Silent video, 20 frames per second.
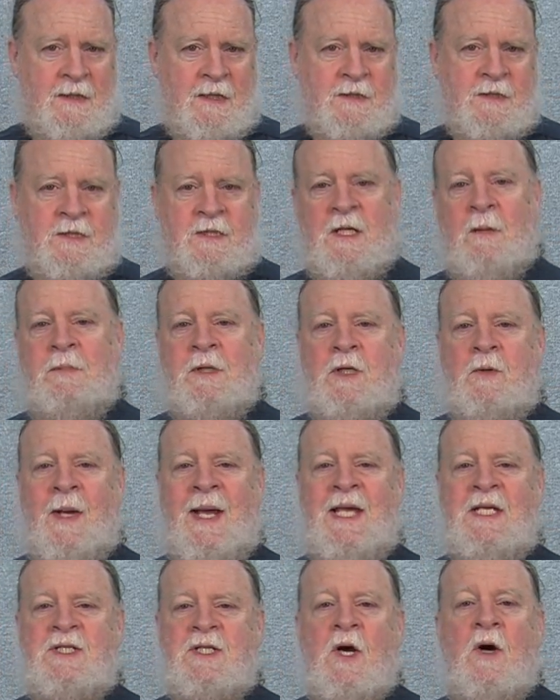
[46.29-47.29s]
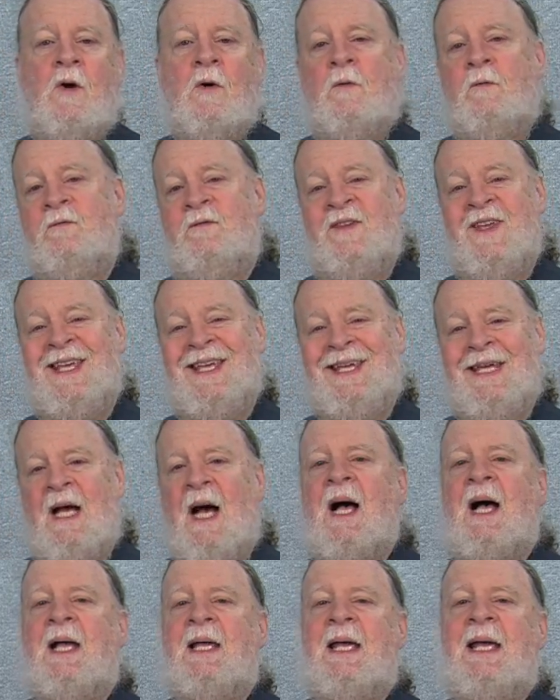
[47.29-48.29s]
that's W H O V
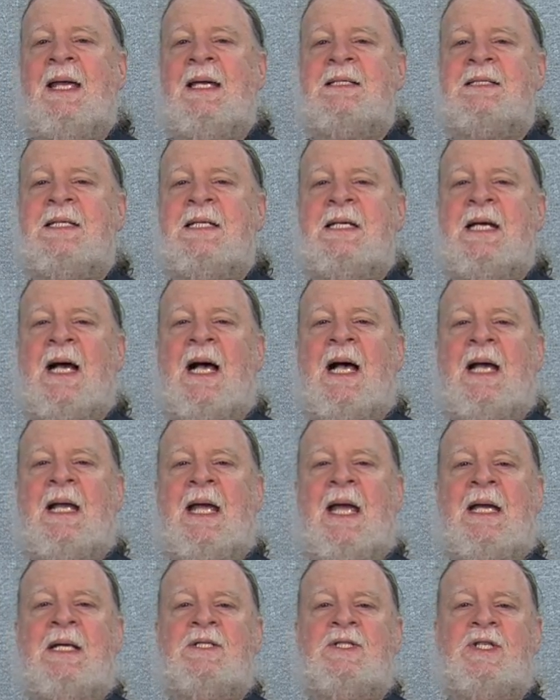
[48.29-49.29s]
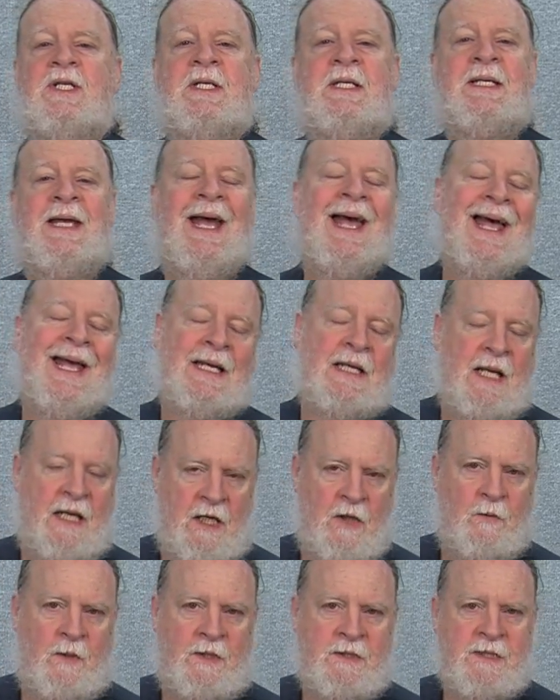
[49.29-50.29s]
I A T I N G, at
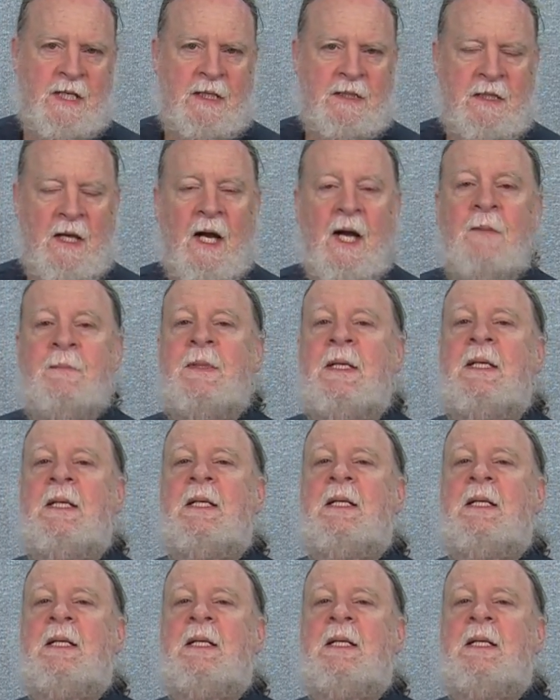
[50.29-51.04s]
AOL.com.